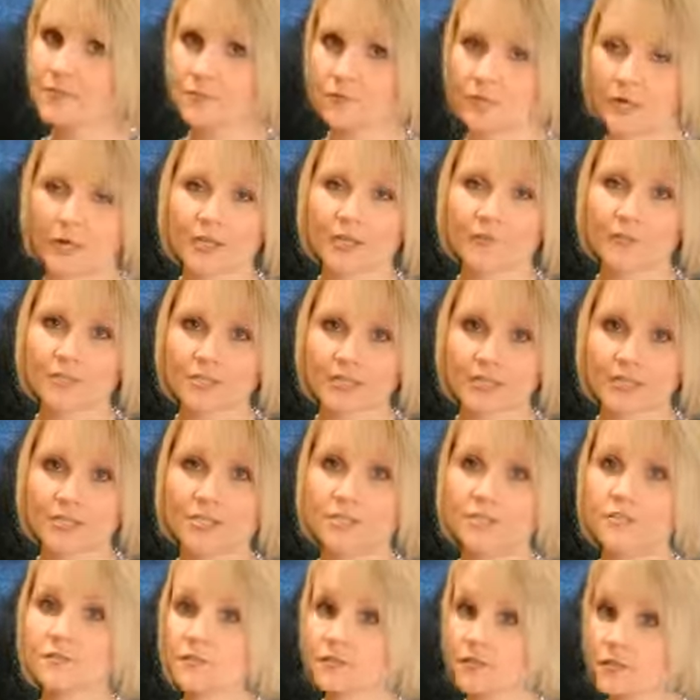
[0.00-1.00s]
and
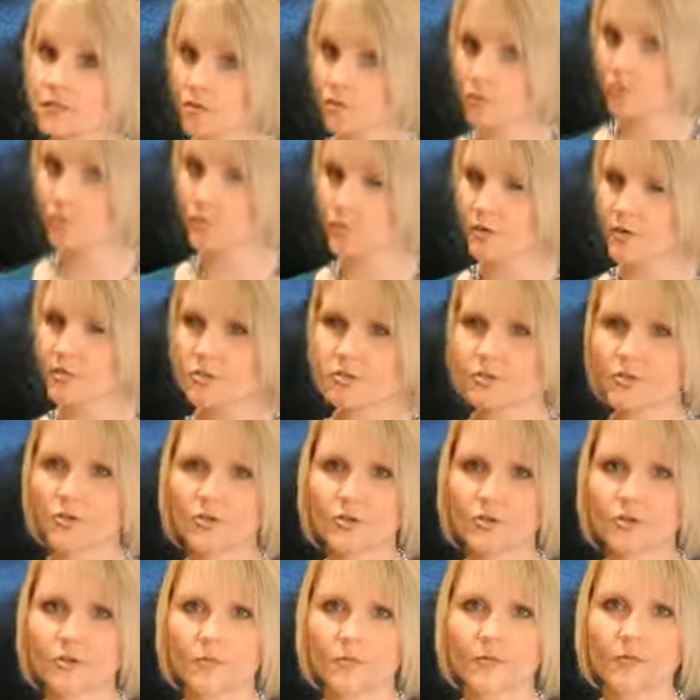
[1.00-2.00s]
recommendations for your pressure
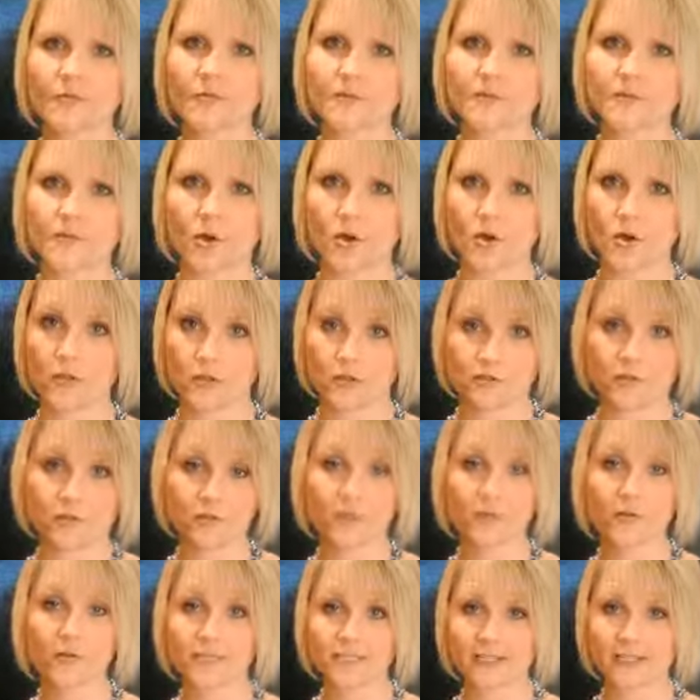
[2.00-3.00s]
cooker, because all of
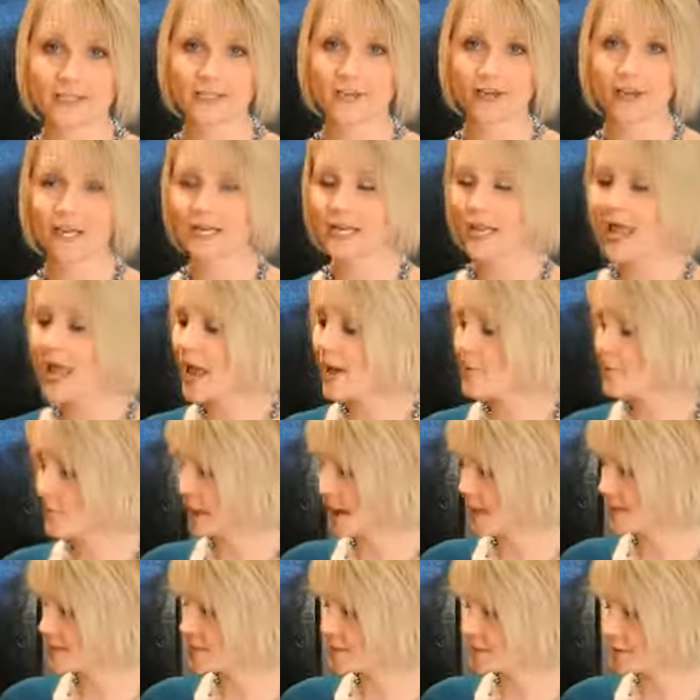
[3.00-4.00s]
them are different.
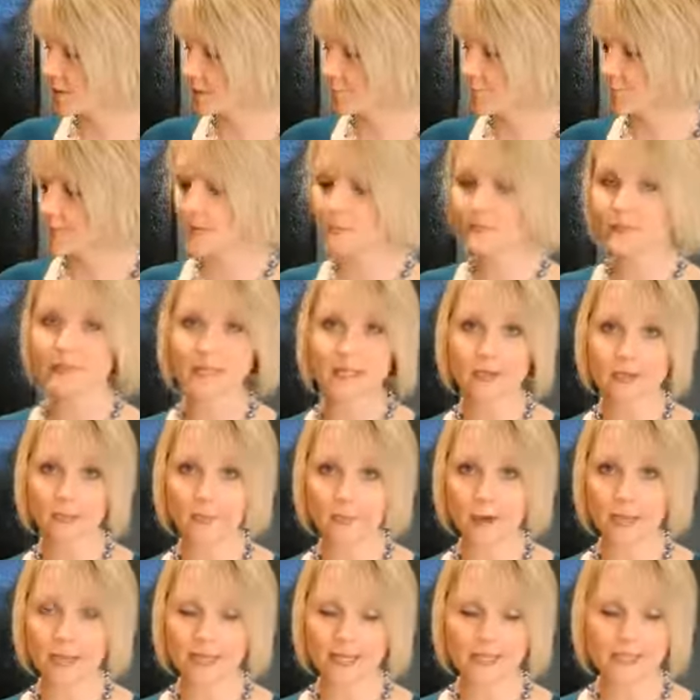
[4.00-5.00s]
Mine's a Rapida
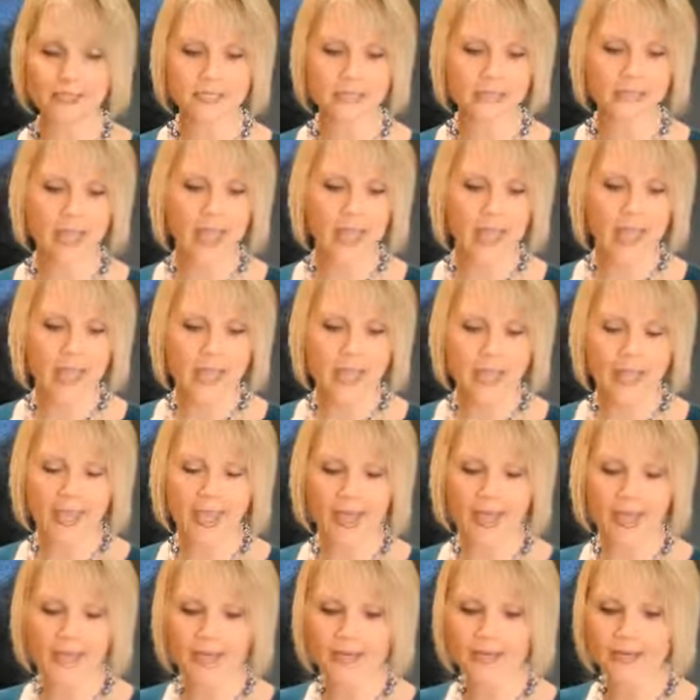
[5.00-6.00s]
brand.
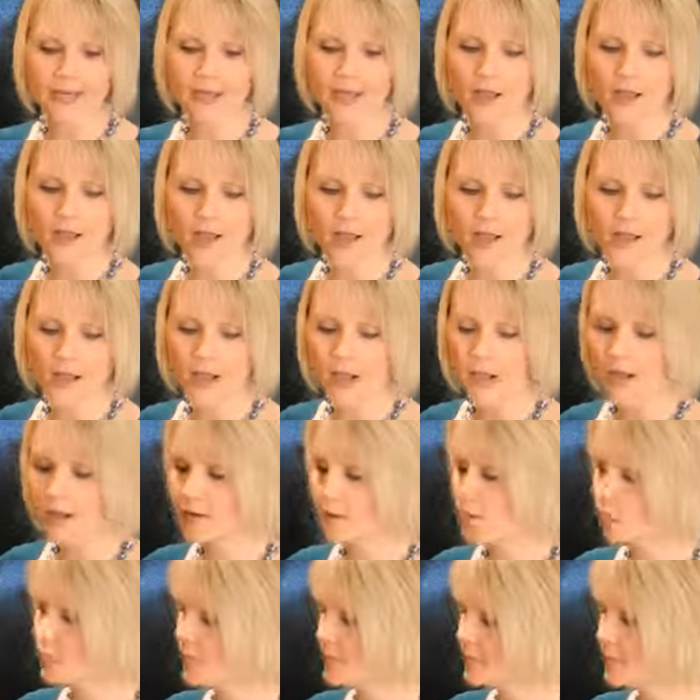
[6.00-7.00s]
And
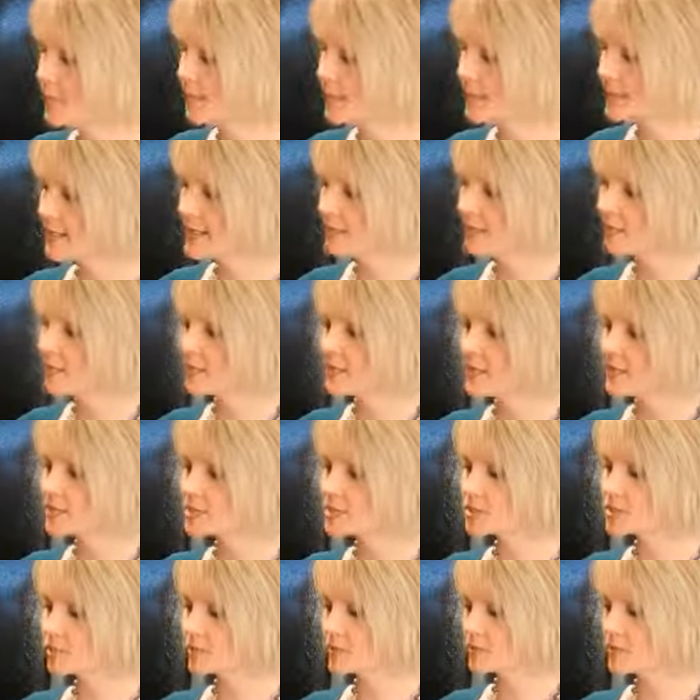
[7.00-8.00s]
when making the
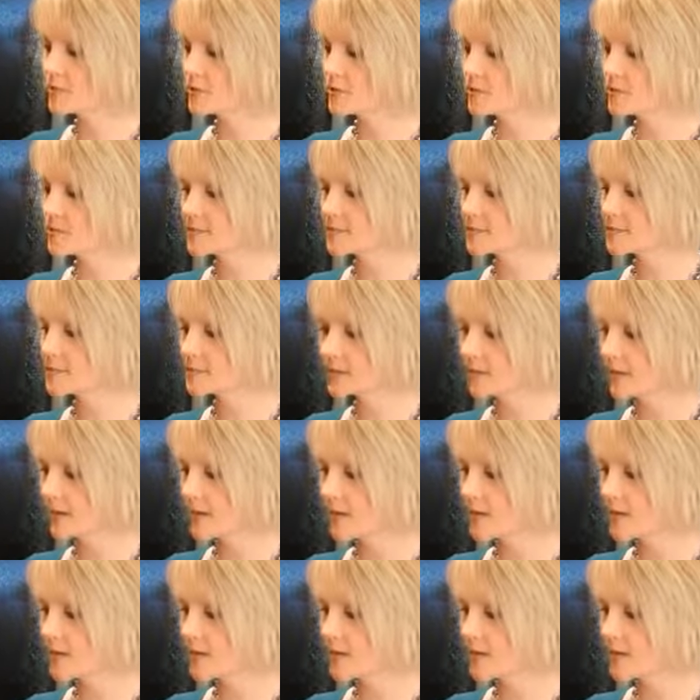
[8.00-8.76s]
vegetables,